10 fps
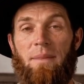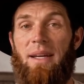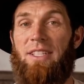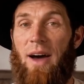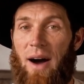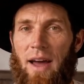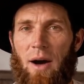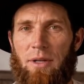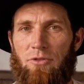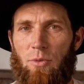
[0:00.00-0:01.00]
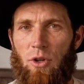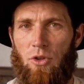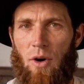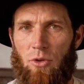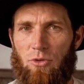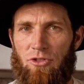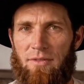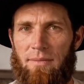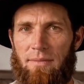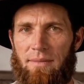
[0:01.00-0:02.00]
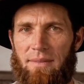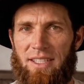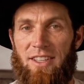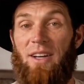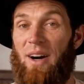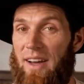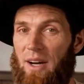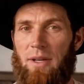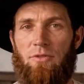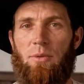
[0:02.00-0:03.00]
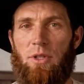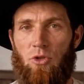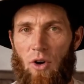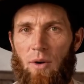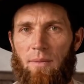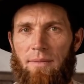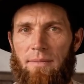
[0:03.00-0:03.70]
is not coming from your clothes. It is not coming from the drum.